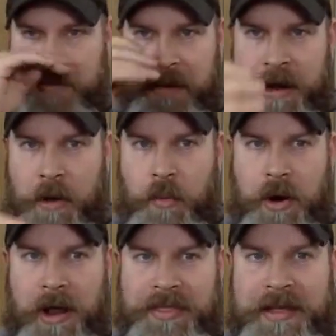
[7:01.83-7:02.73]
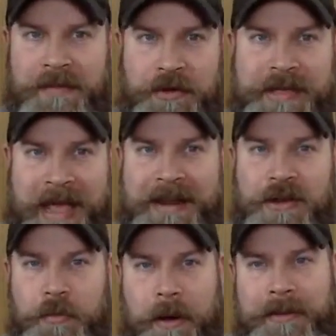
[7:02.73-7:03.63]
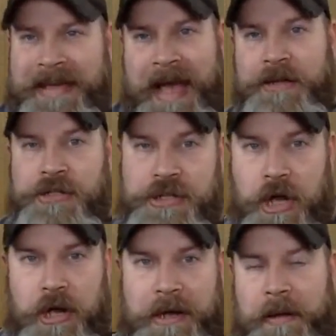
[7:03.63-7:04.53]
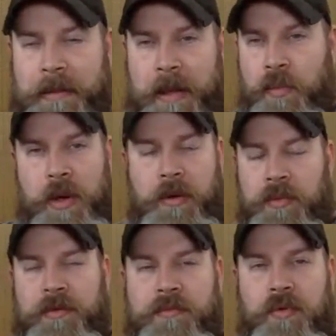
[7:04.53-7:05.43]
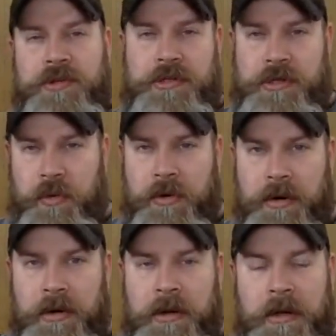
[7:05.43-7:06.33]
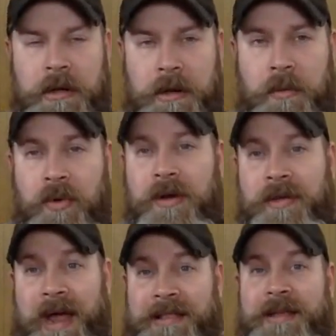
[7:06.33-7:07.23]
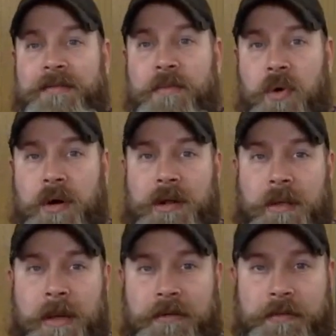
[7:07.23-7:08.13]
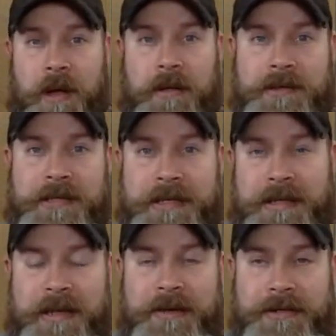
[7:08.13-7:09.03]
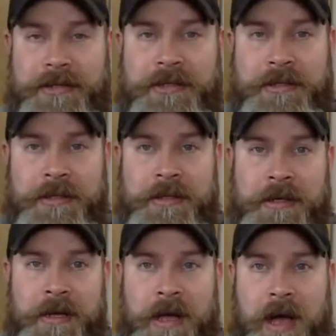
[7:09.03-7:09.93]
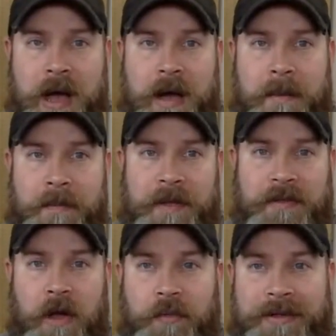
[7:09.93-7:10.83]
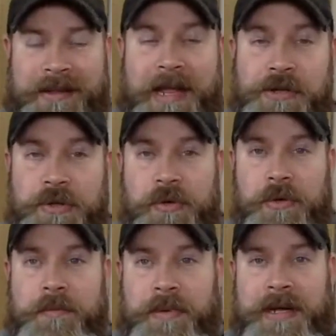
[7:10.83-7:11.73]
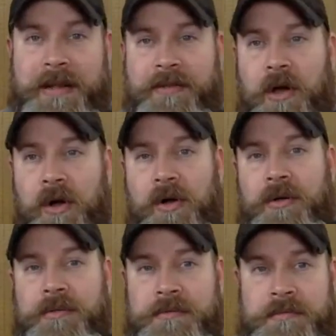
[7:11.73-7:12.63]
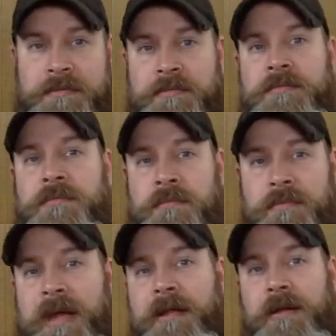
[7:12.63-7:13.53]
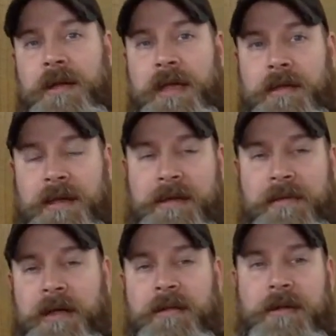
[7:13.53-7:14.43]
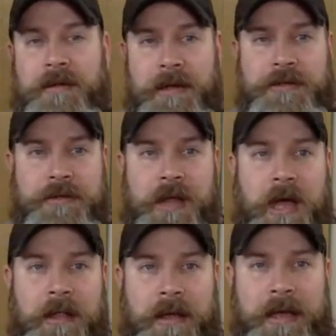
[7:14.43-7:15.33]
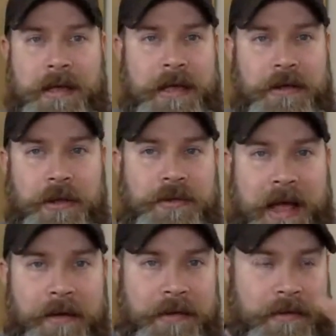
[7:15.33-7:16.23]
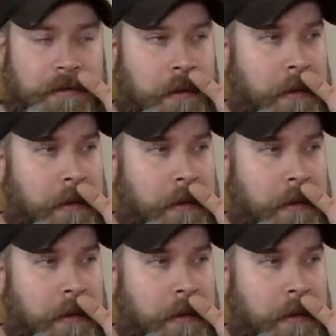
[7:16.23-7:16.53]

you know, where I think if they're gated, you'll probably catch the dog. It's more secure. Whereas I live more in the metropolitan, there's, it's all residential, but it's all regular, like regular residential, not like enclosed houses.